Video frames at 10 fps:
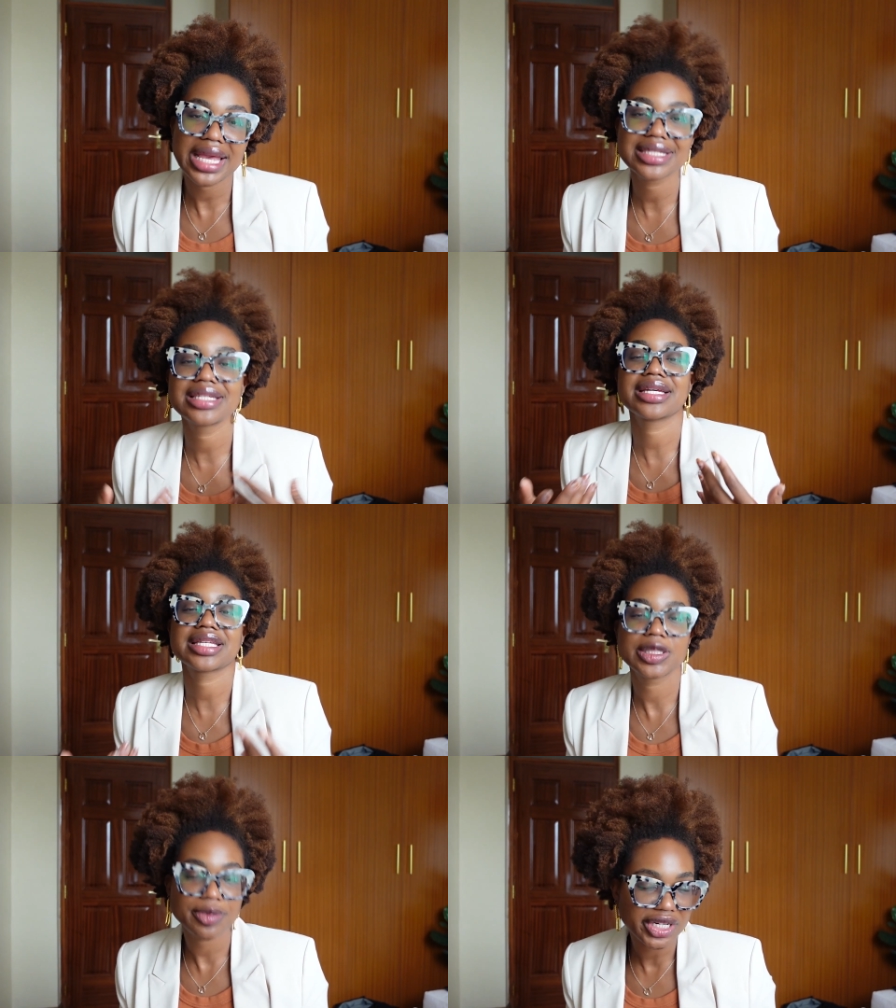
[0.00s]
makes the
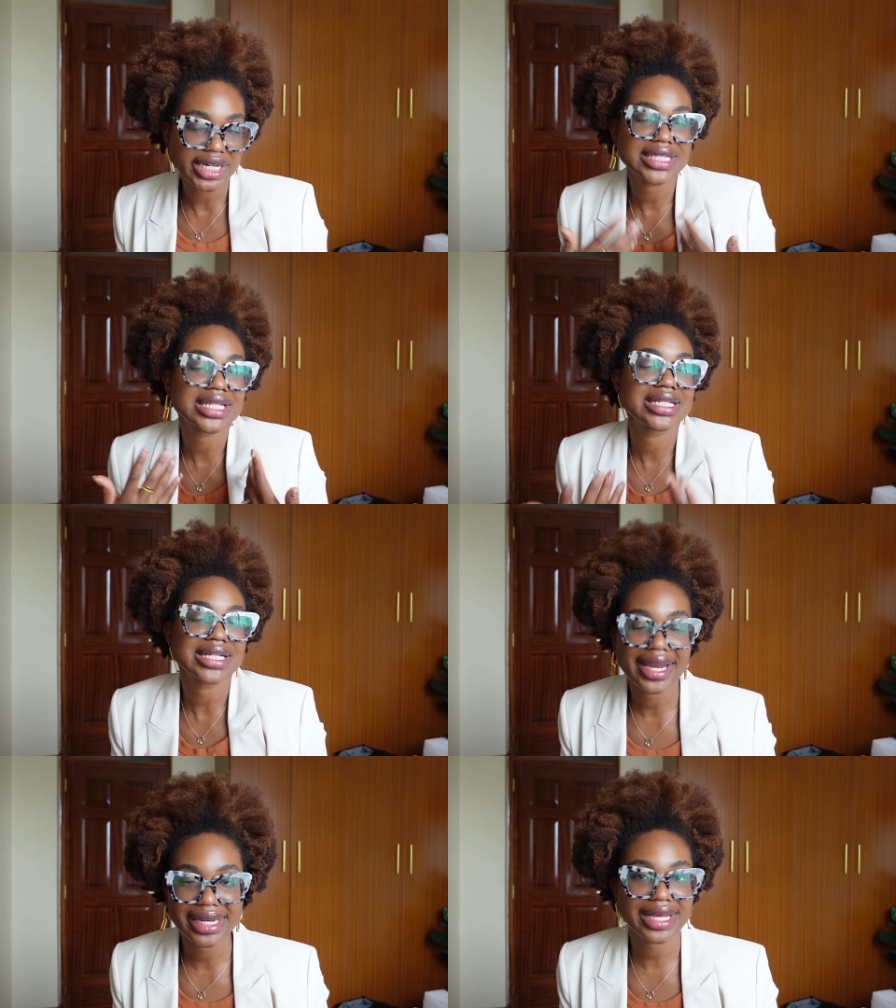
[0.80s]
experience, the
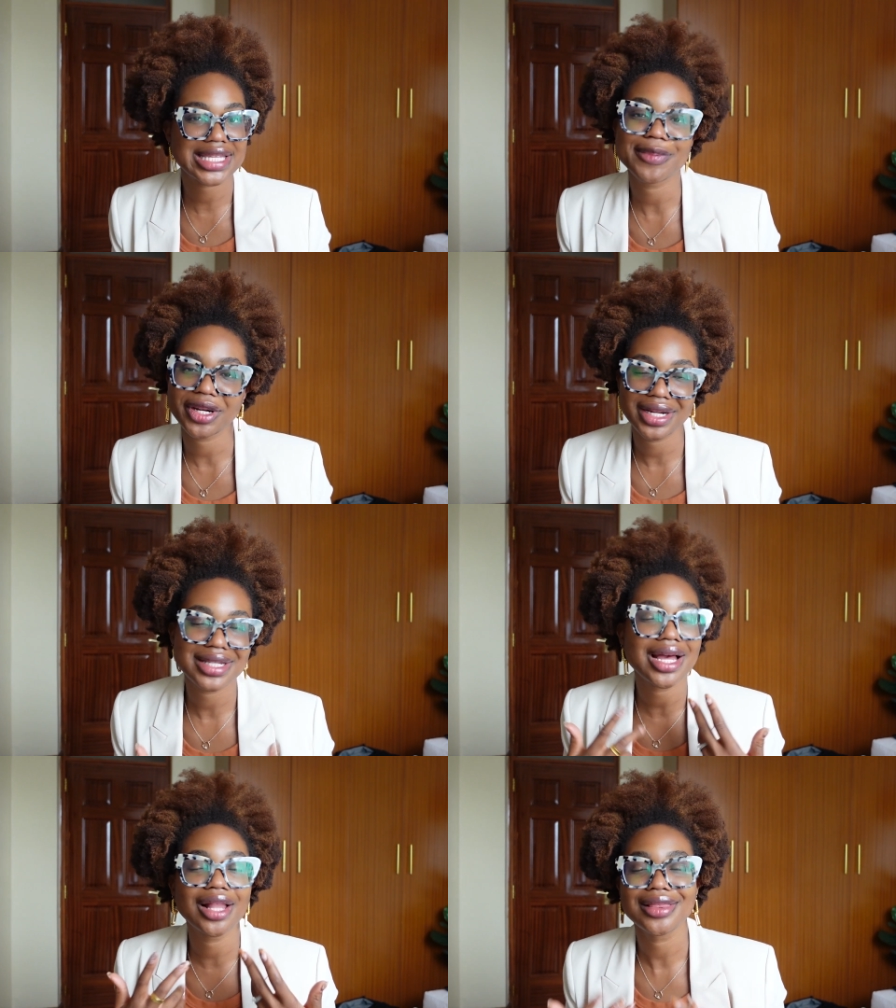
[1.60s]
dining
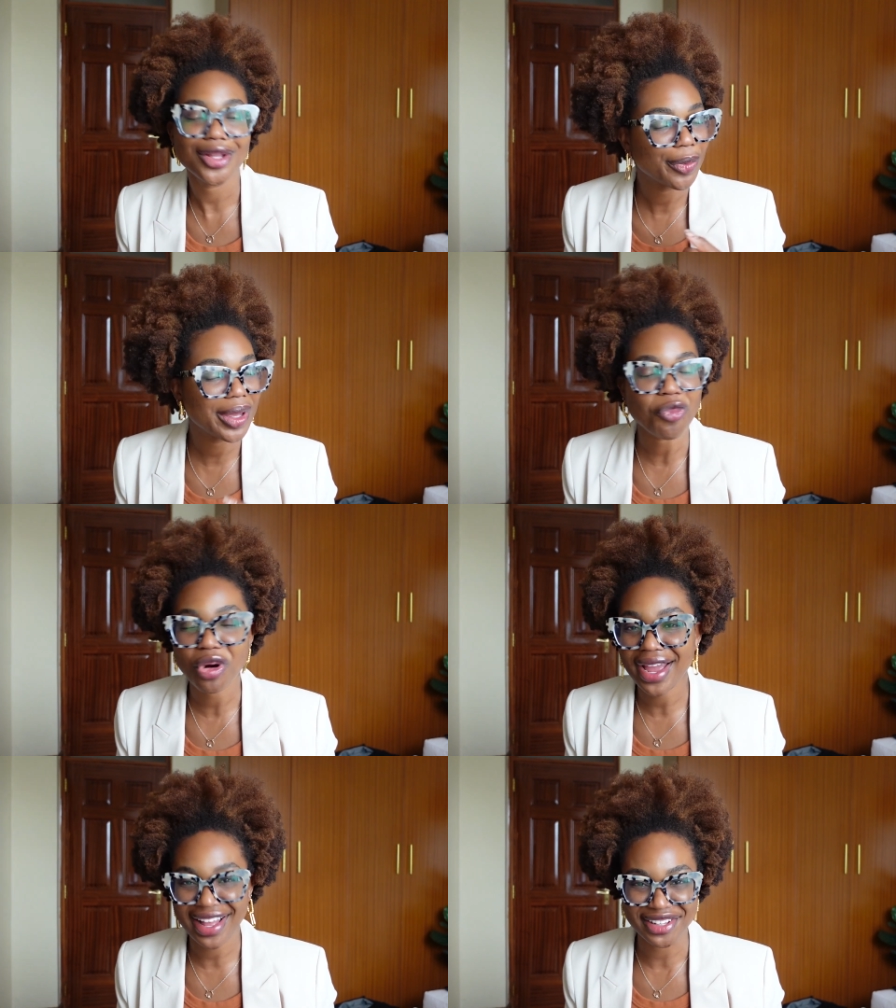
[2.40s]
experience, a little bit
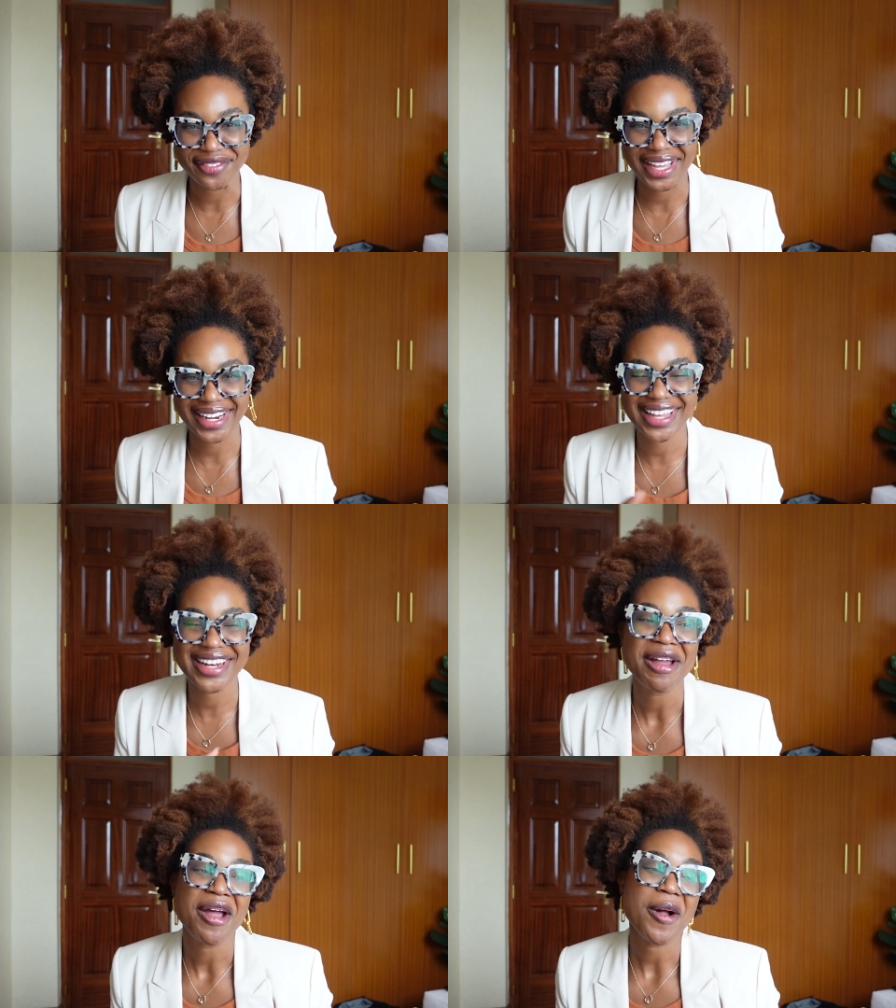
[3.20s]
more elevated.